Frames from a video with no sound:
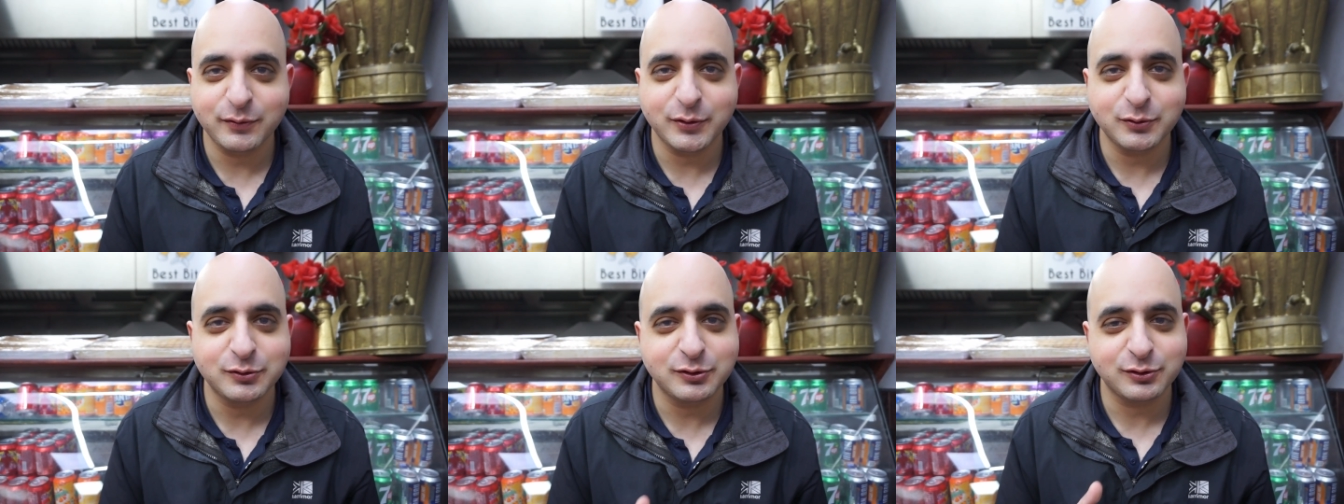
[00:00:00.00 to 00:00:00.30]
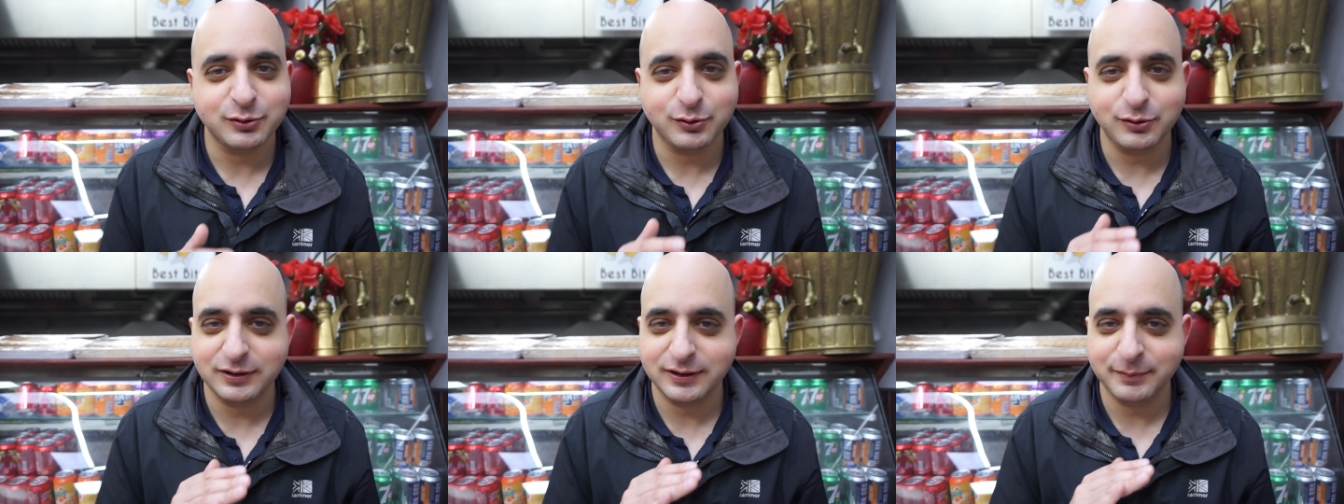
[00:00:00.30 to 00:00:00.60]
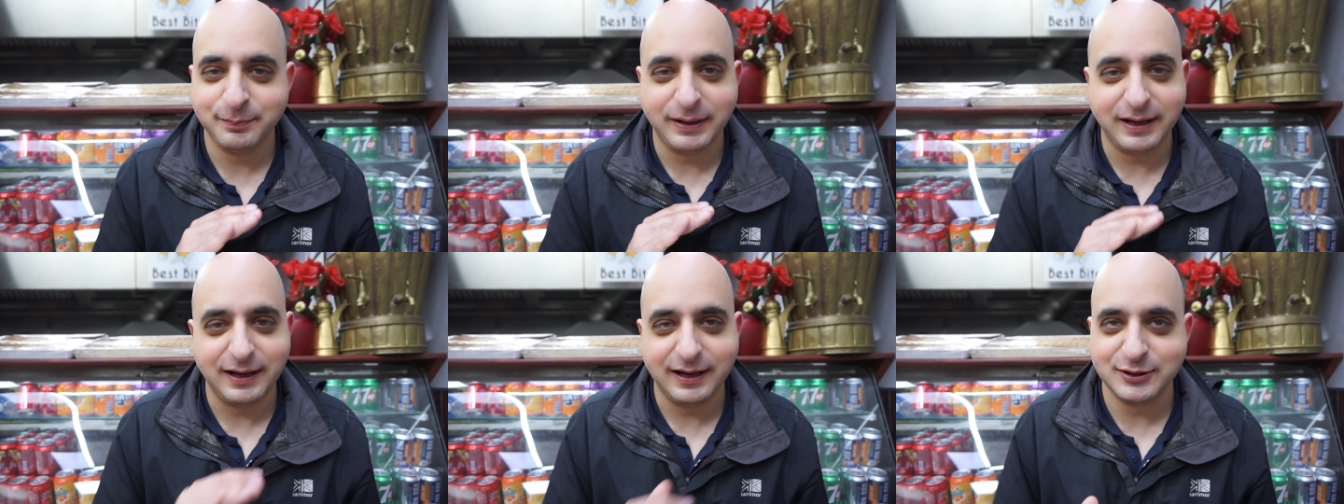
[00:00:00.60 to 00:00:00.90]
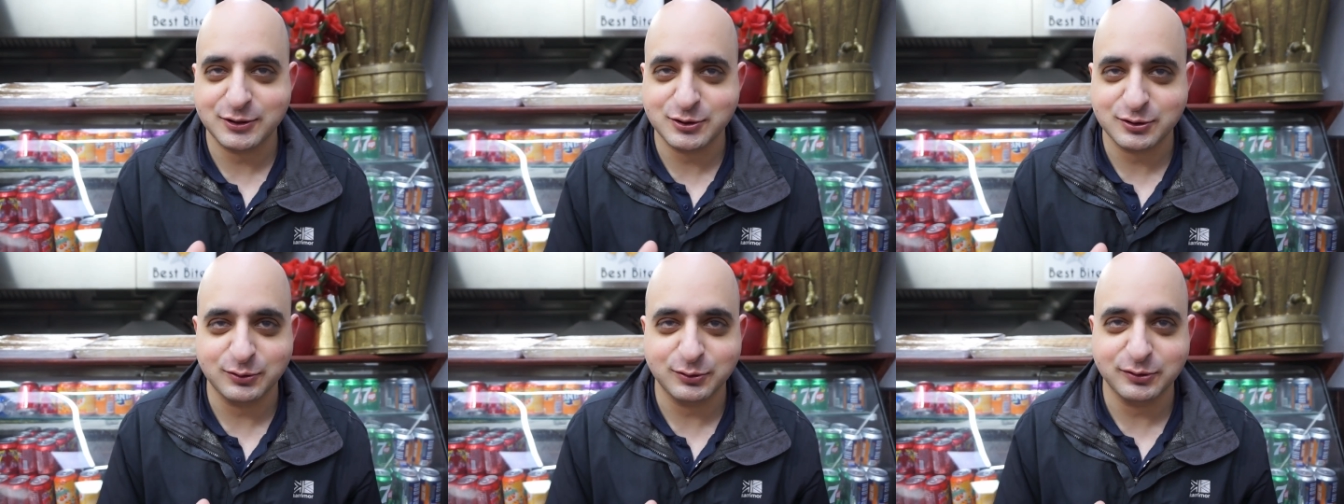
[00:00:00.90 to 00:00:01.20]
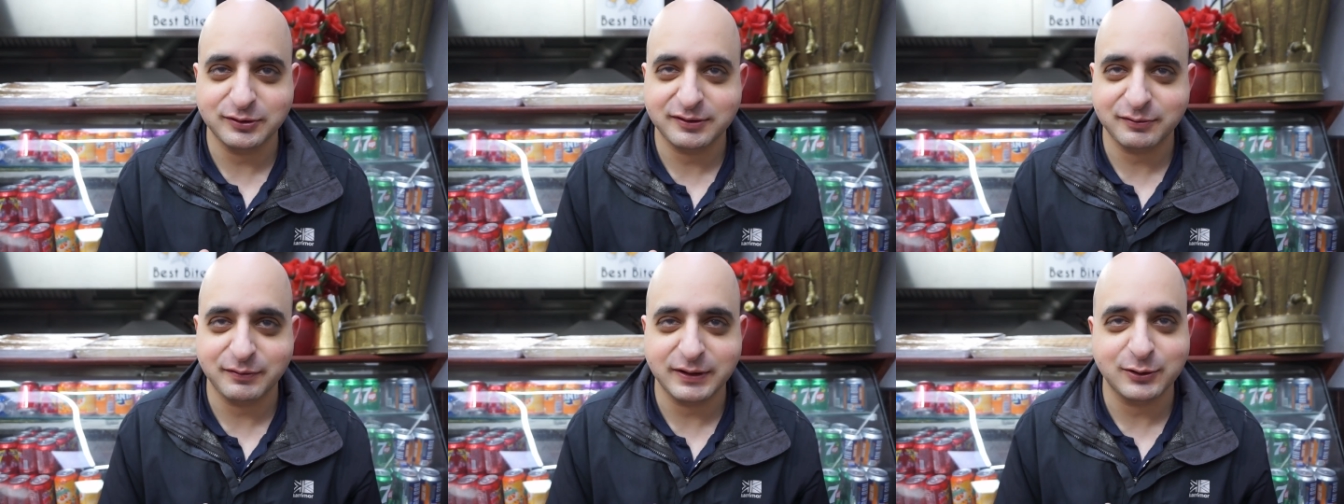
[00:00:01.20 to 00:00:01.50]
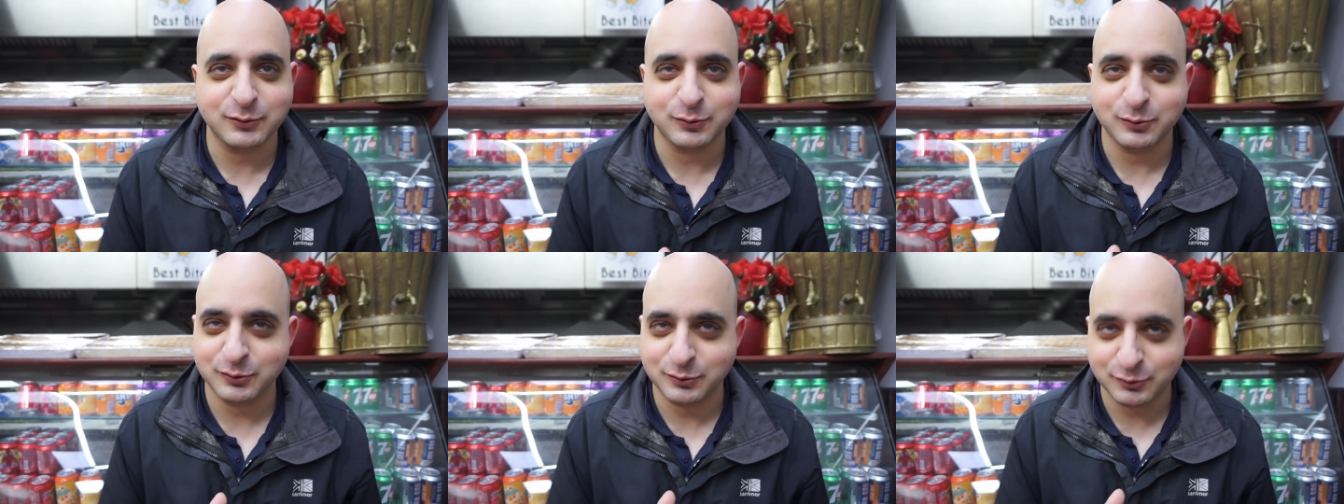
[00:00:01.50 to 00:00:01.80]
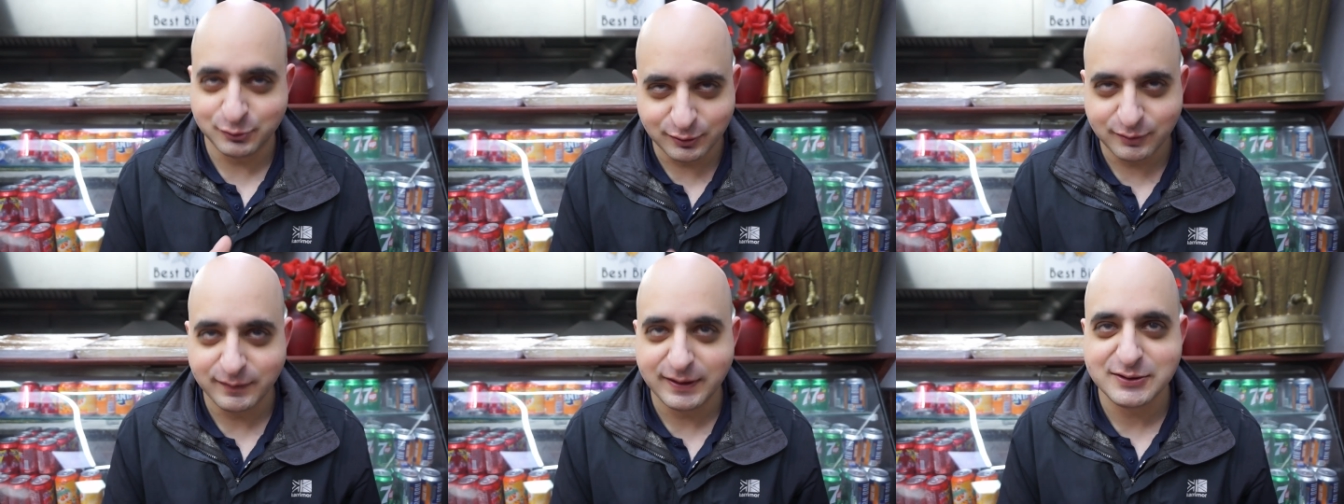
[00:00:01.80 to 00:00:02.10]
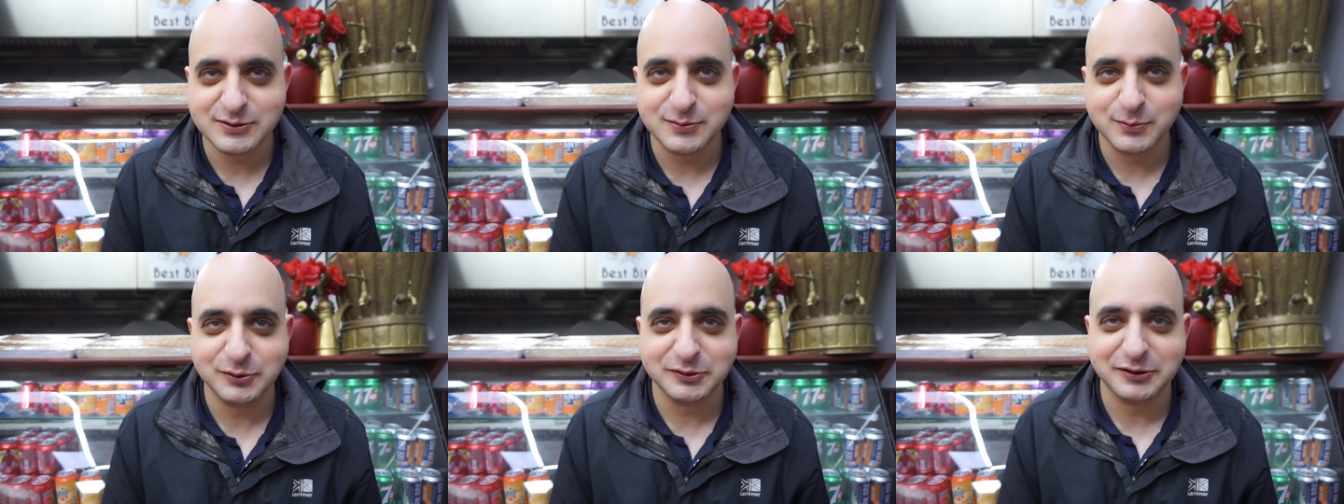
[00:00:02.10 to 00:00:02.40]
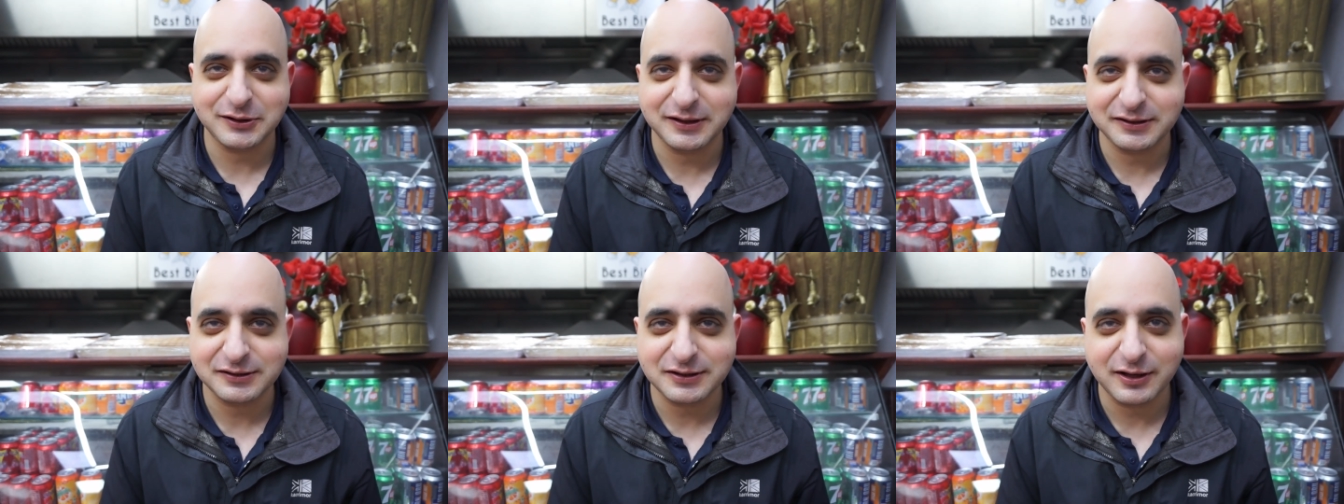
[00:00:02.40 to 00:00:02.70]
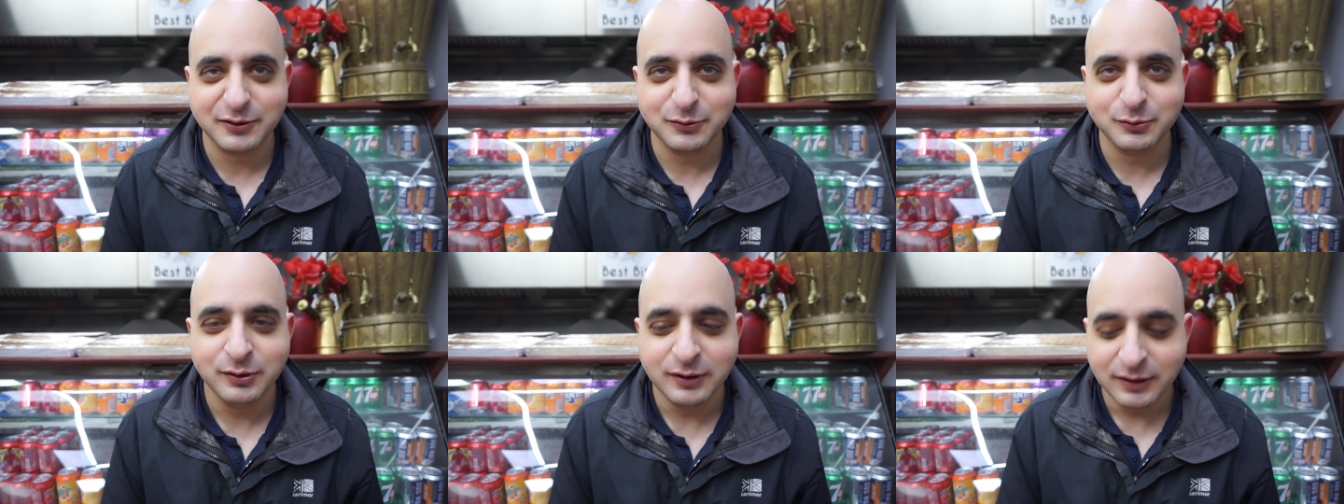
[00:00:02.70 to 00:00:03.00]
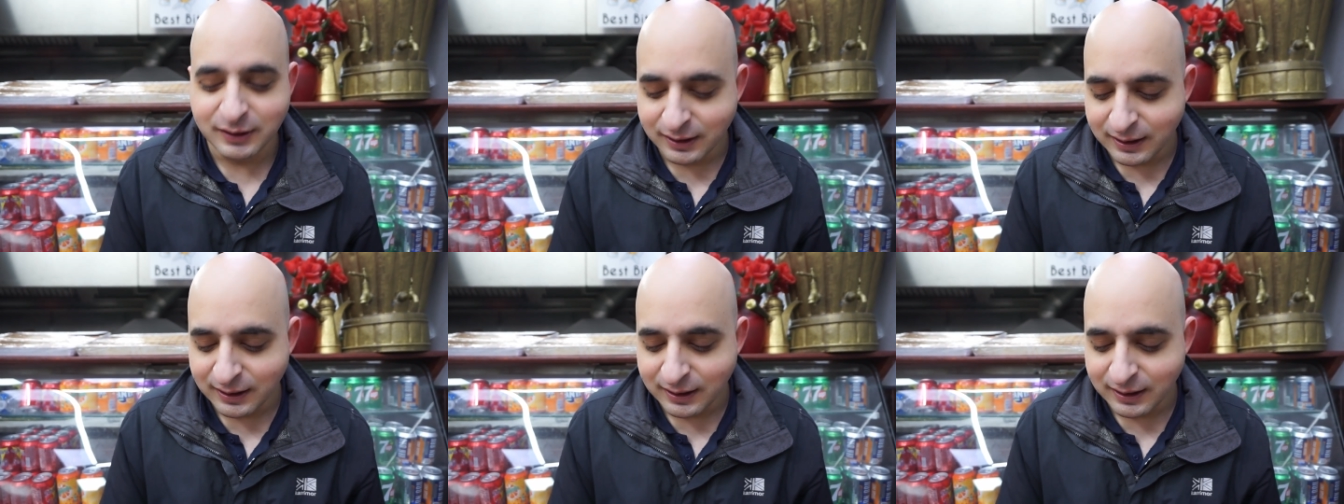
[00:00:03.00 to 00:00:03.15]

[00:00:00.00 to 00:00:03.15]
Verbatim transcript: We'll totally patch those. We don't do vegetables on this channel,